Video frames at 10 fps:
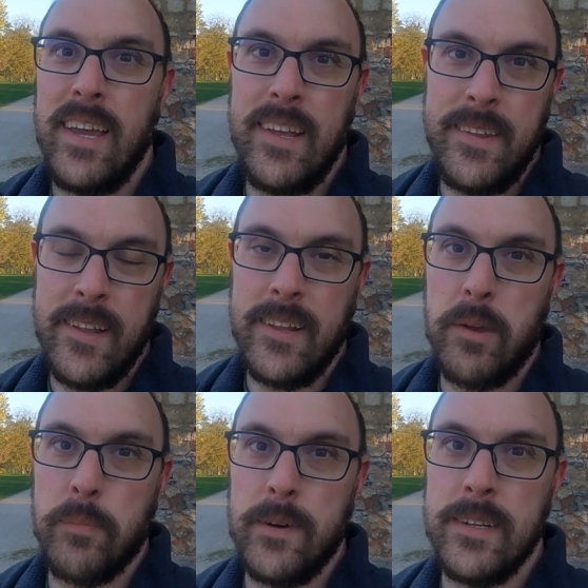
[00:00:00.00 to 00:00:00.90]
Hit that
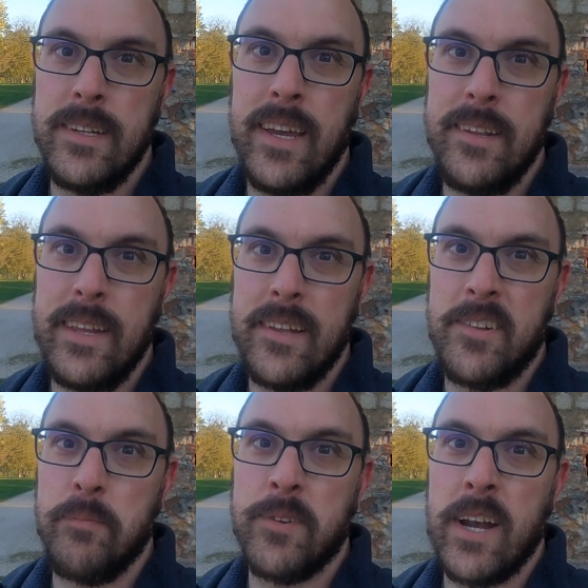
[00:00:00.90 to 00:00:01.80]
like button, hit
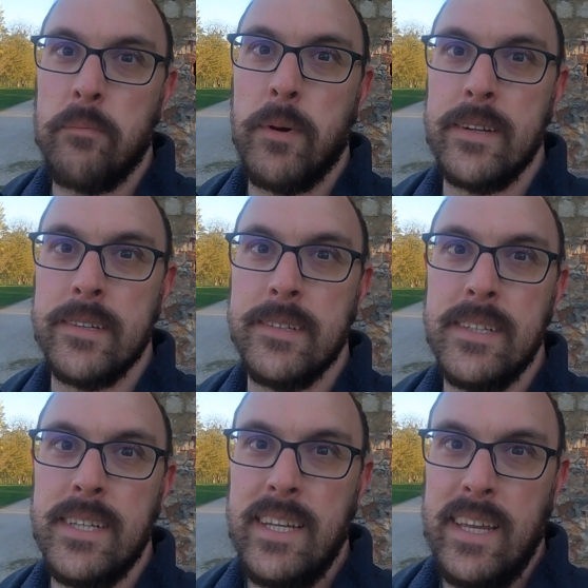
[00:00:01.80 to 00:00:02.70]
that subscribe button,
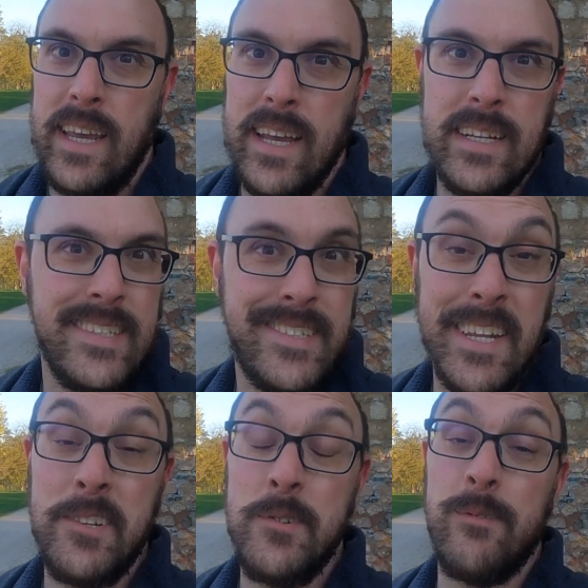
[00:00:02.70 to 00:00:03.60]
and
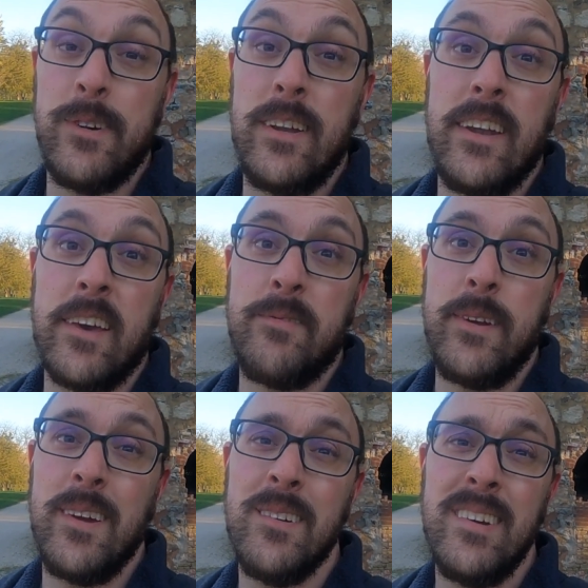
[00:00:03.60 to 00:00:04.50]
stay tuned for the next
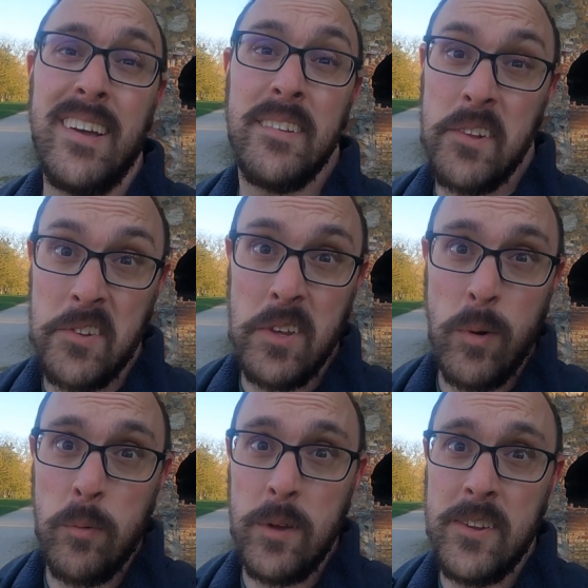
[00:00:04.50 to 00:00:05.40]
video to see
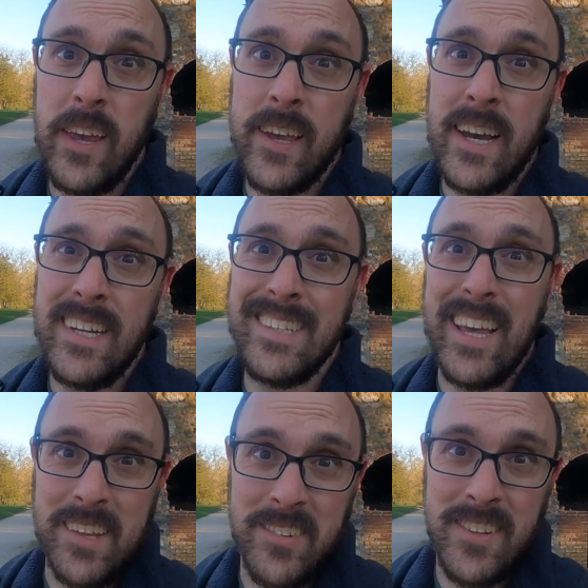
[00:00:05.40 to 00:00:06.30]
what we take on
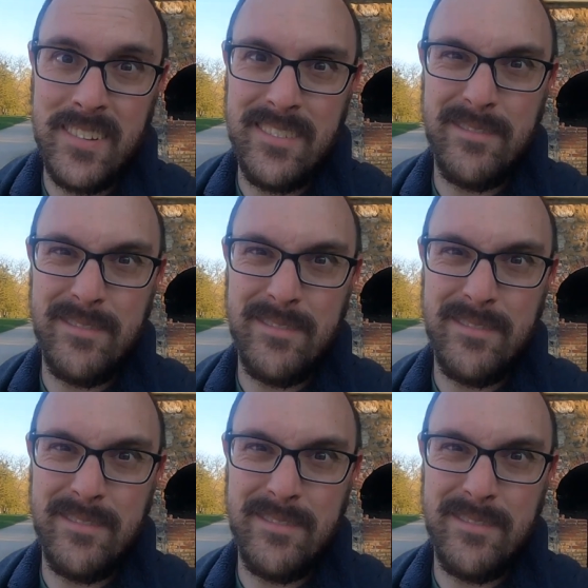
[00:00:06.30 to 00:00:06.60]
next.